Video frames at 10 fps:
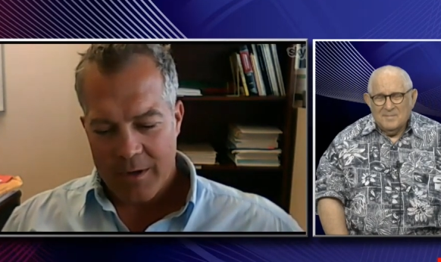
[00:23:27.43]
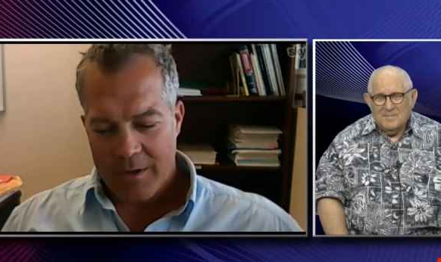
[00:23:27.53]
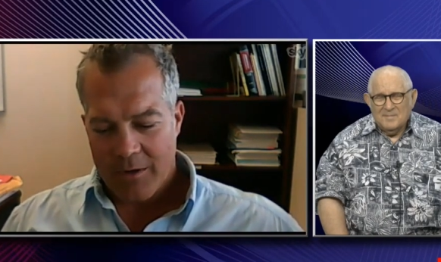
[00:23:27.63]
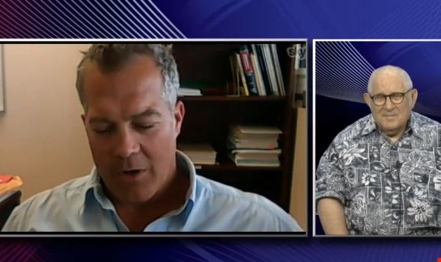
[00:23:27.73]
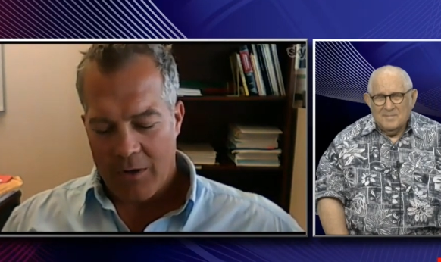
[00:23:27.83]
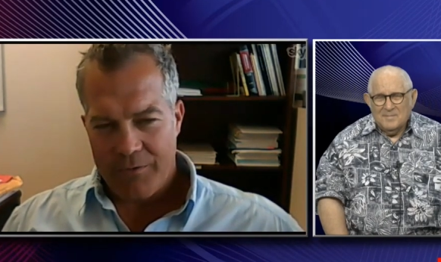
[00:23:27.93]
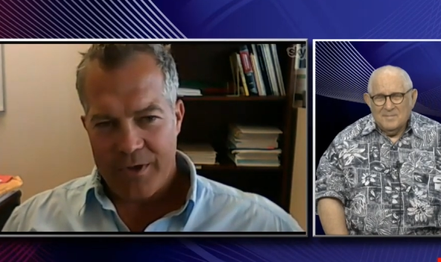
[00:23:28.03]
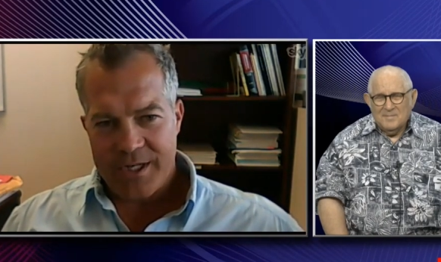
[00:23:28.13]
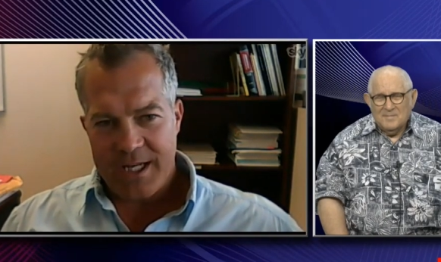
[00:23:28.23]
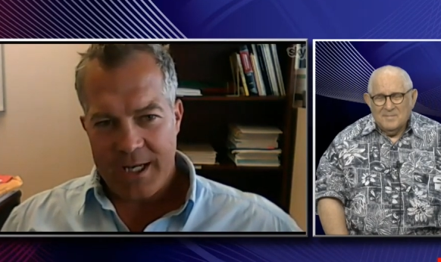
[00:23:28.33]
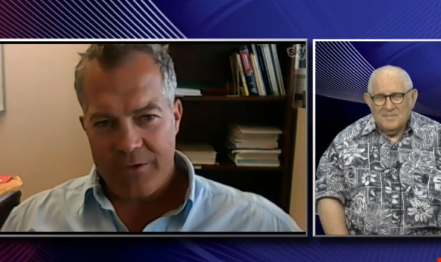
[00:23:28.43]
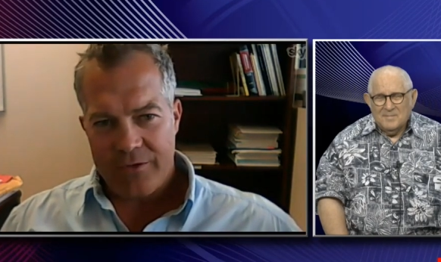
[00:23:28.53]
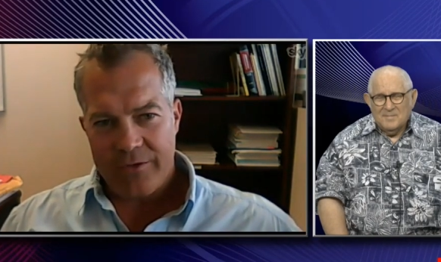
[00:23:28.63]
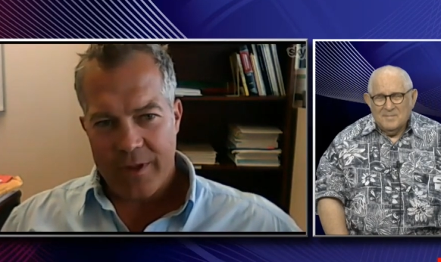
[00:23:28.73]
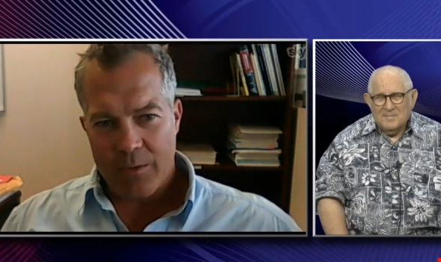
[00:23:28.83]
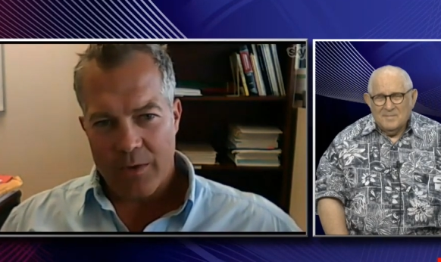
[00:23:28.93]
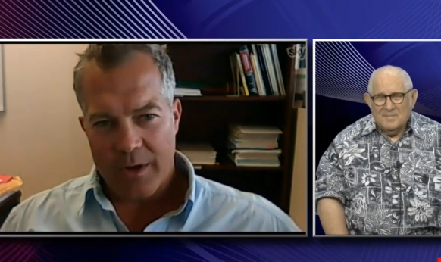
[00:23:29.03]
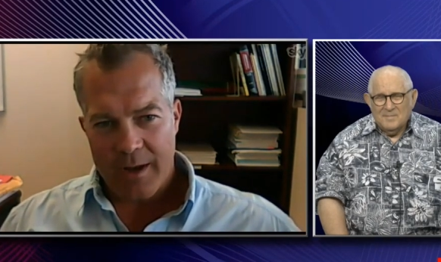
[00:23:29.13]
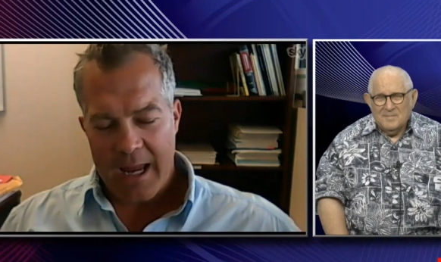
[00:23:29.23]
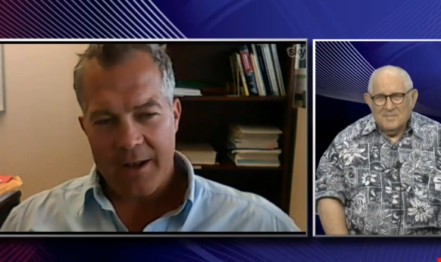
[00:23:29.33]
Speaker 1: all of the deeds that were
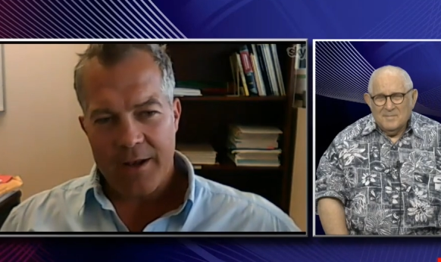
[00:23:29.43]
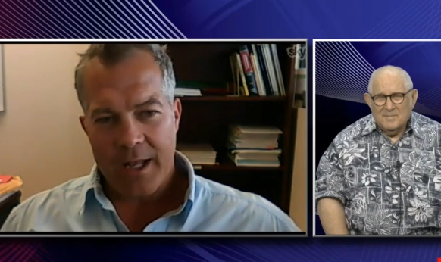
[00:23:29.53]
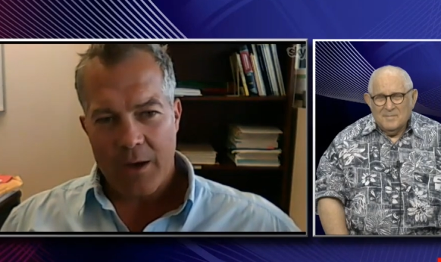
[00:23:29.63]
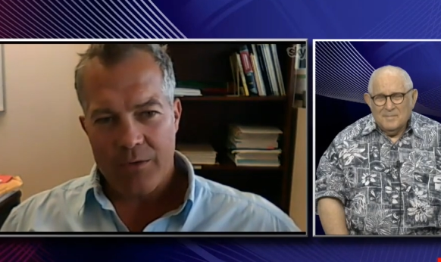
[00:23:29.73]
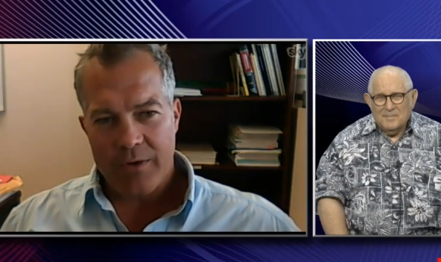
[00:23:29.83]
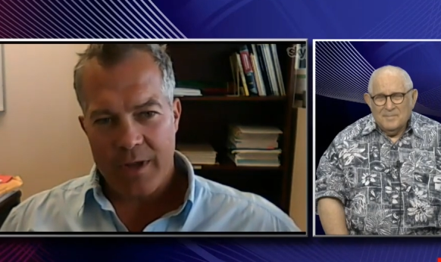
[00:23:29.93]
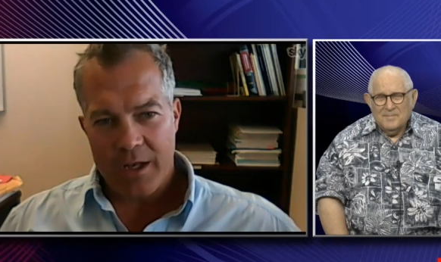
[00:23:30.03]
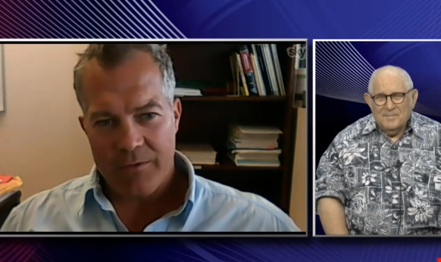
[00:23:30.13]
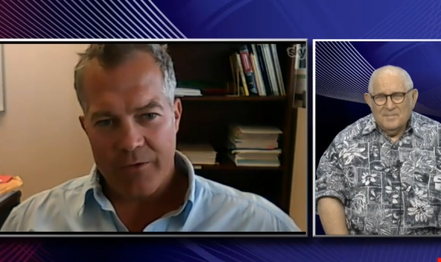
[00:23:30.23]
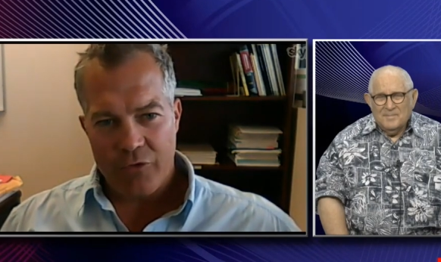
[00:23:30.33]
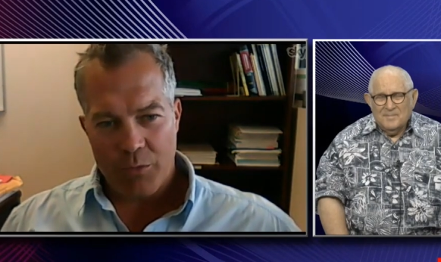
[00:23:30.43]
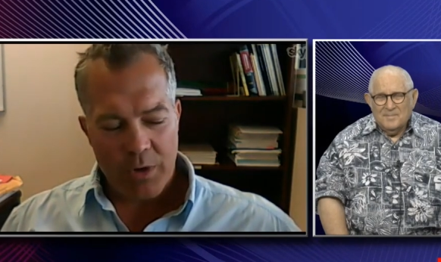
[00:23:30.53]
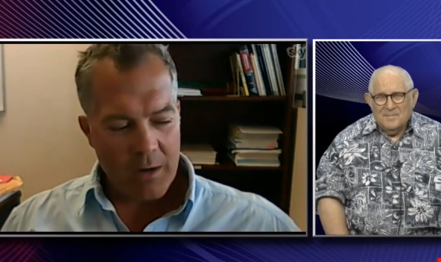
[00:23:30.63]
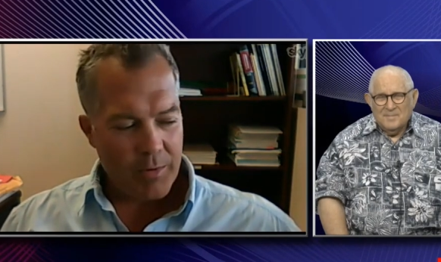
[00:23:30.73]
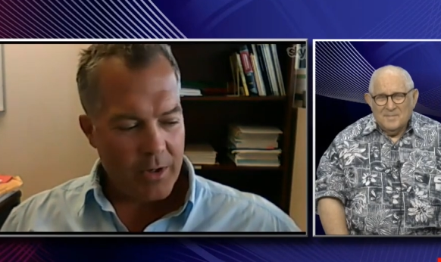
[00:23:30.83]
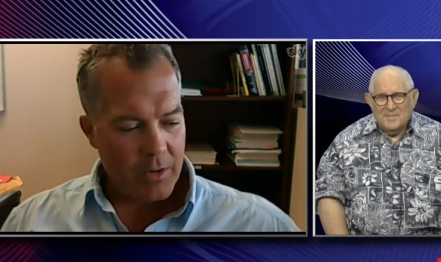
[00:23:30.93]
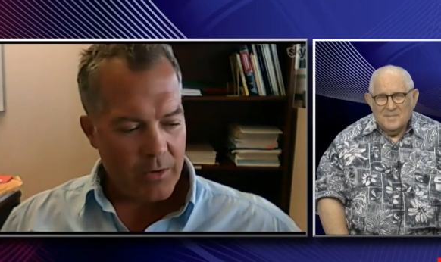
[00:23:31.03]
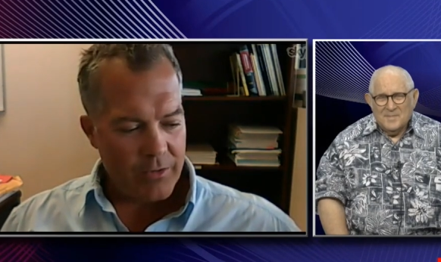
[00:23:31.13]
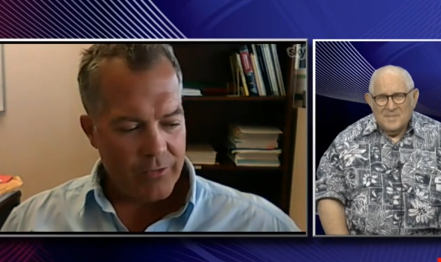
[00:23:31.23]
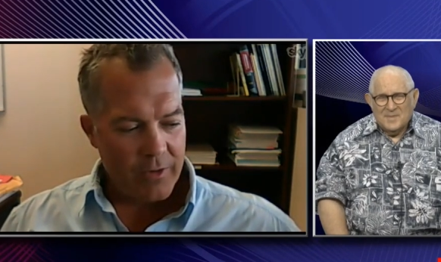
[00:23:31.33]
handed out to the individual property
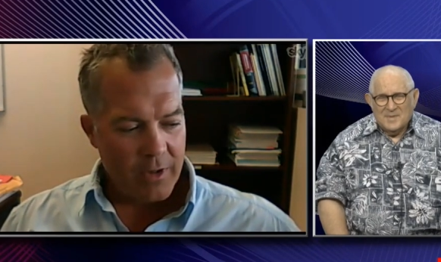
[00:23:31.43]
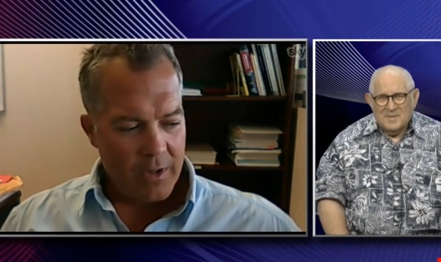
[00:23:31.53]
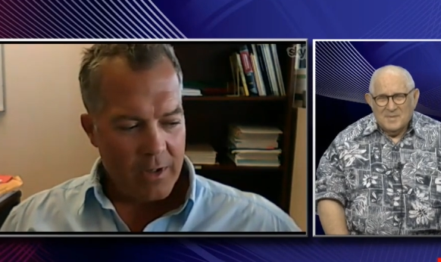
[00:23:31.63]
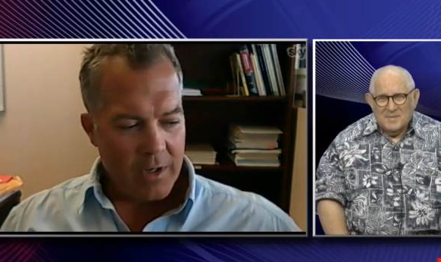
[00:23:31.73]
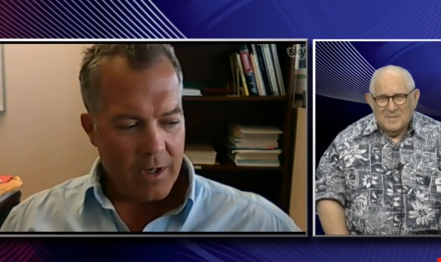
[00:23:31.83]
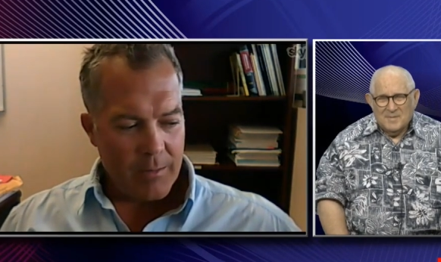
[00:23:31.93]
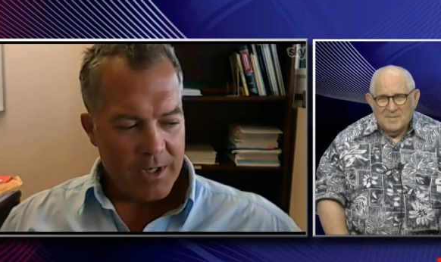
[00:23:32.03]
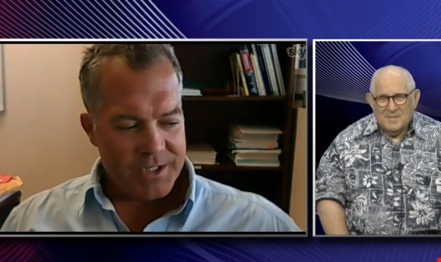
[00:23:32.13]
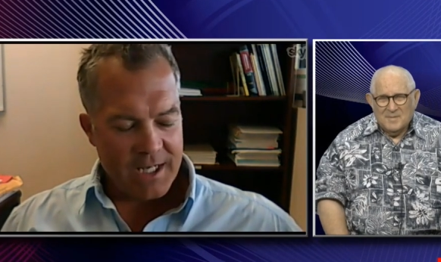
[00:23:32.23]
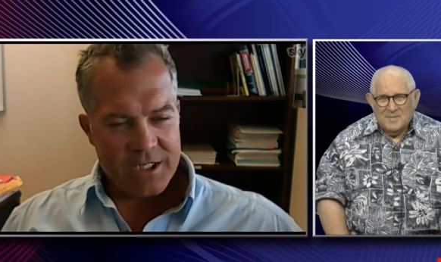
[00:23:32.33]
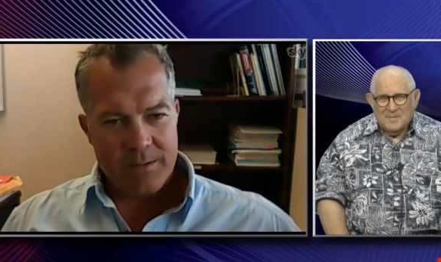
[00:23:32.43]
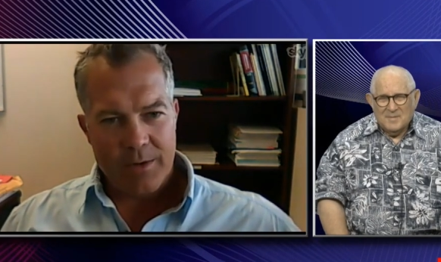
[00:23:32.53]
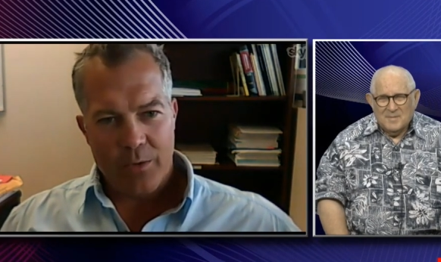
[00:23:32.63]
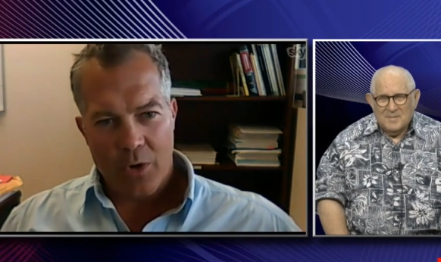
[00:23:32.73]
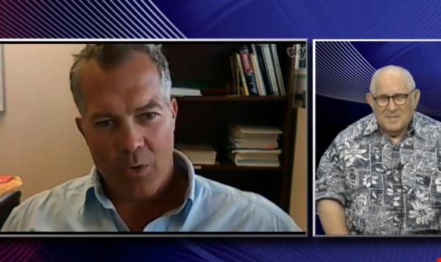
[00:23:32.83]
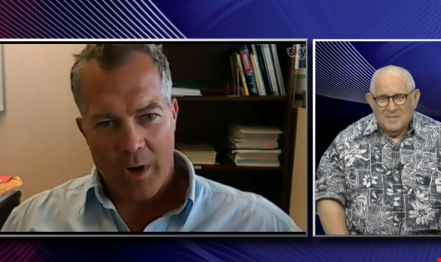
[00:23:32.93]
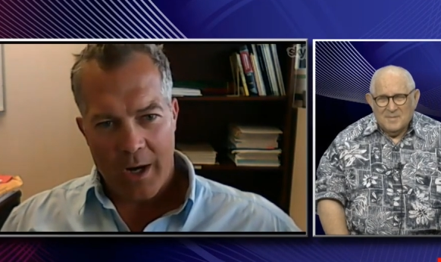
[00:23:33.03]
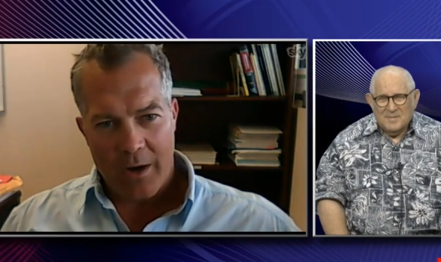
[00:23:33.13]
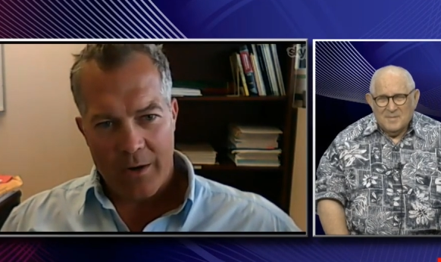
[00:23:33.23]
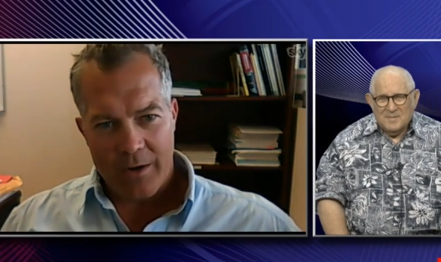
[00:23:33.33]
owners um, ostensibly
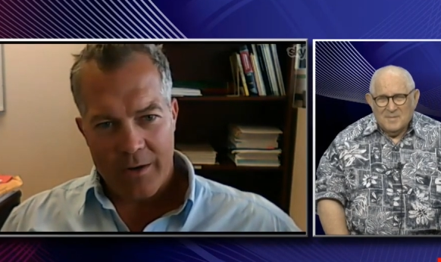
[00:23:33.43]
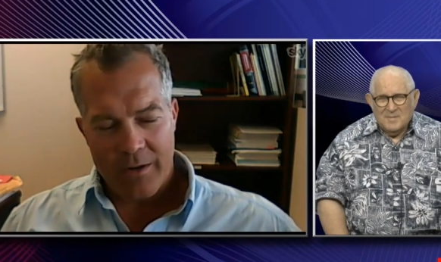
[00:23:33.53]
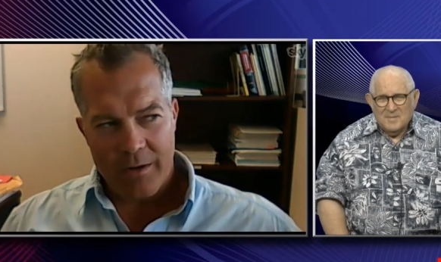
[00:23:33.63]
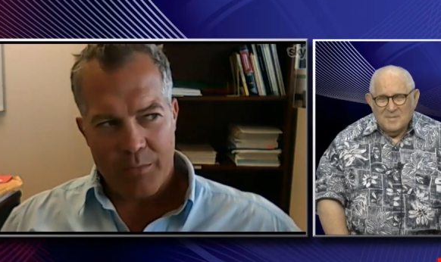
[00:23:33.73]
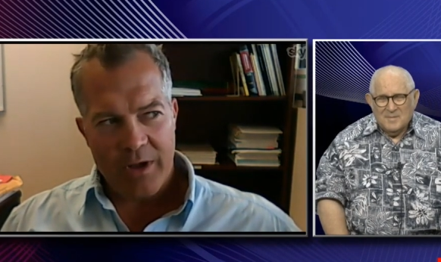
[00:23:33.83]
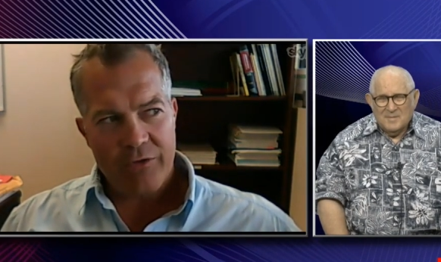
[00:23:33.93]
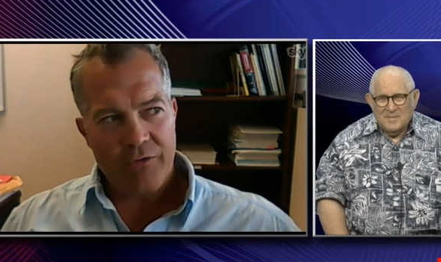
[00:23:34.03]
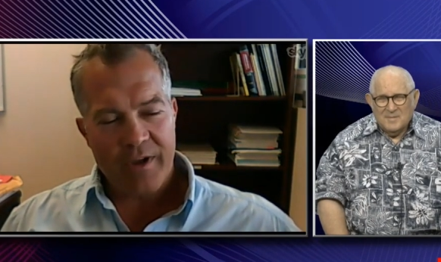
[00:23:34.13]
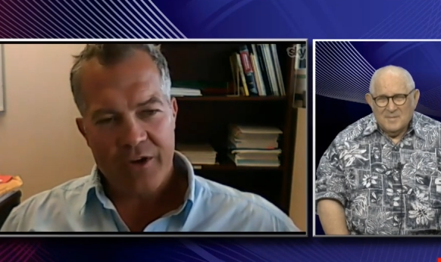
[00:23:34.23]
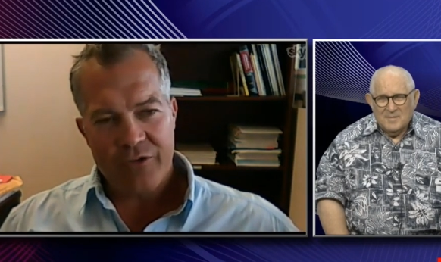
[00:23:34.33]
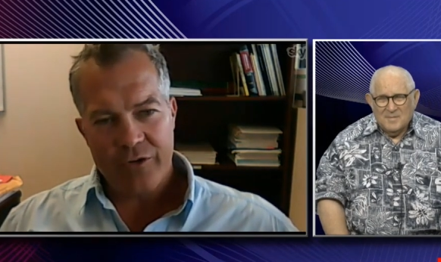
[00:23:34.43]
required the preservation of